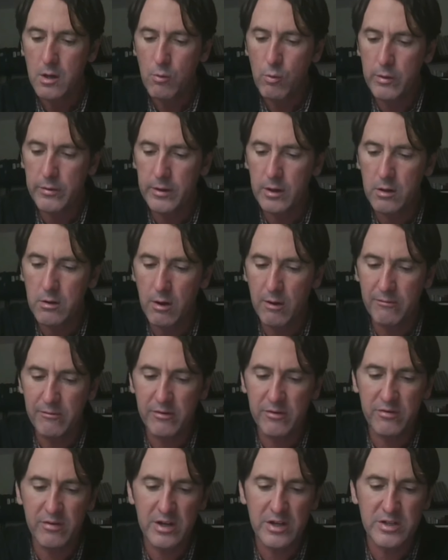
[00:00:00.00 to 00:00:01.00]
When the
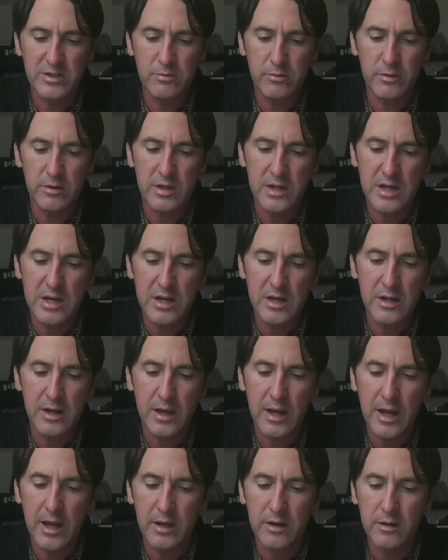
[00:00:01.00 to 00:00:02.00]
conversation with Eden
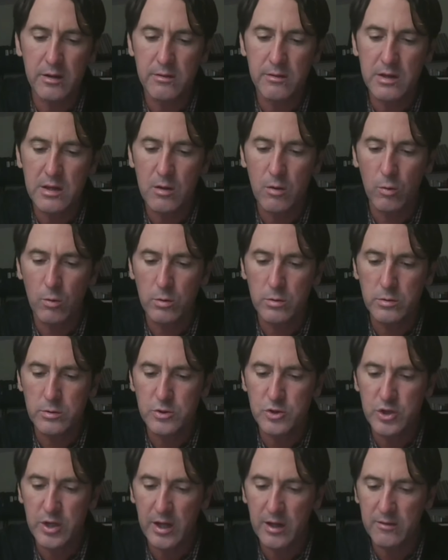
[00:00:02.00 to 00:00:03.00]
ended, the old
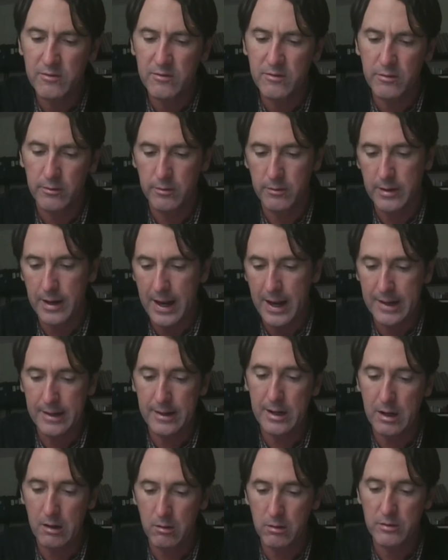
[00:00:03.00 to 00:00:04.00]
Chancellor
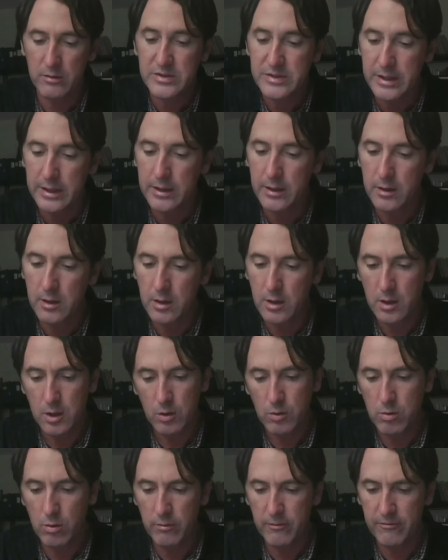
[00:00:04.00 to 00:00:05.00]
Adenauer said,
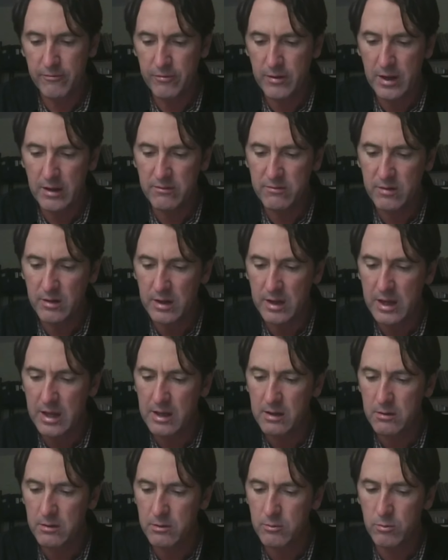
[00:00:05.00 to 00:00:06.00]
quote, France and
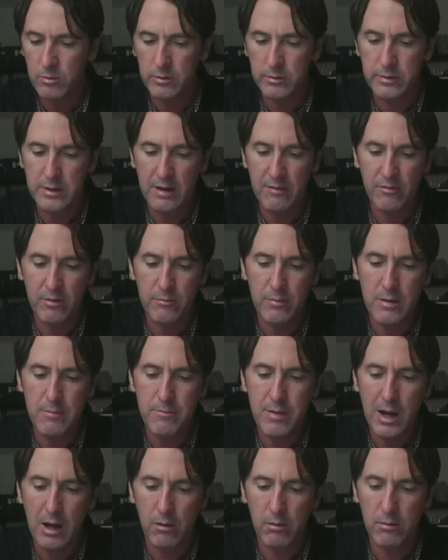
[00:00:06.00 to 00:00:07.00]
England will never be
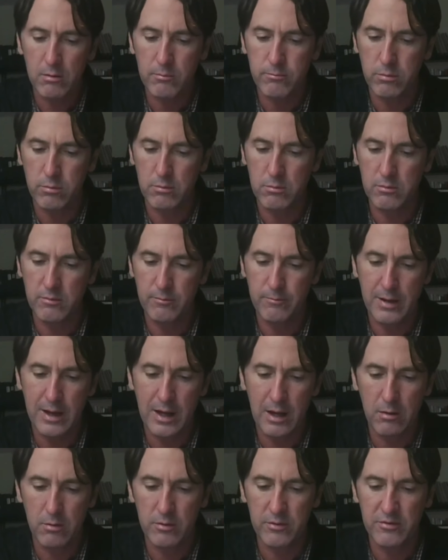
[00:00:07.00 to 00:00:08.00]

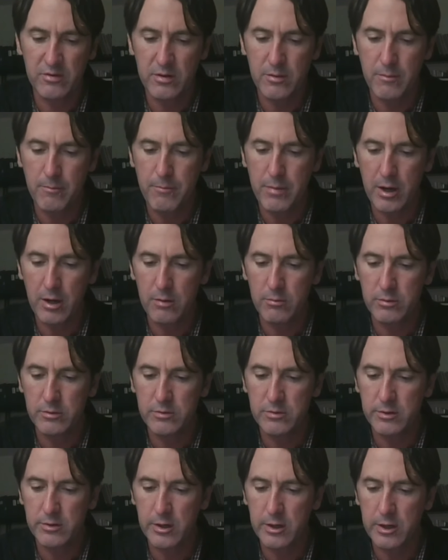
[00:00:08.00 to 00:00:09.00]
powers comparable
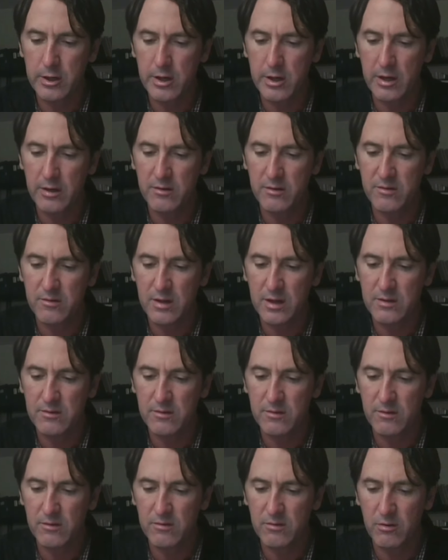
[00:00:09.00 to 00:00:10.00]
to the United States
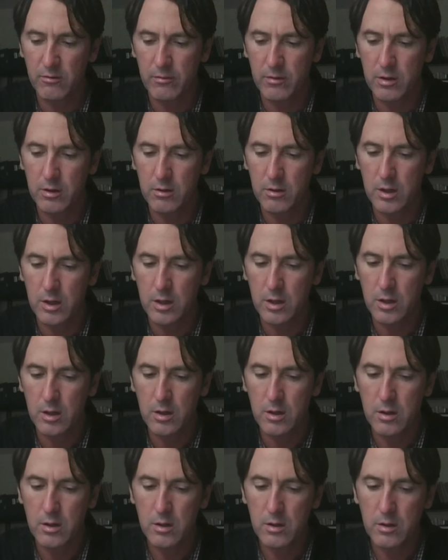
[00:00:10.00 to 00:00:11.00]
and the Soviet Union,
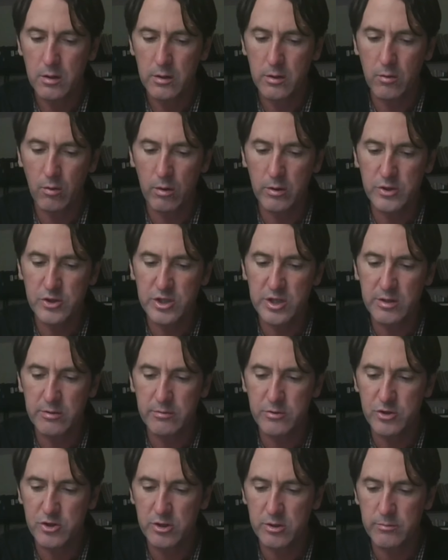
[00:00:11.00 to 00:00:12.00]
nor
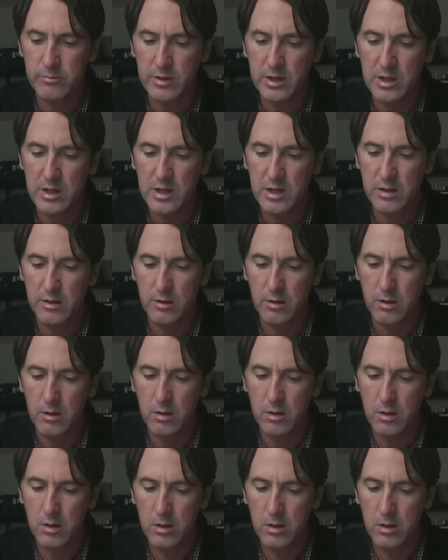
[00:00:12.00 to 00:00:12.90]
Germany either.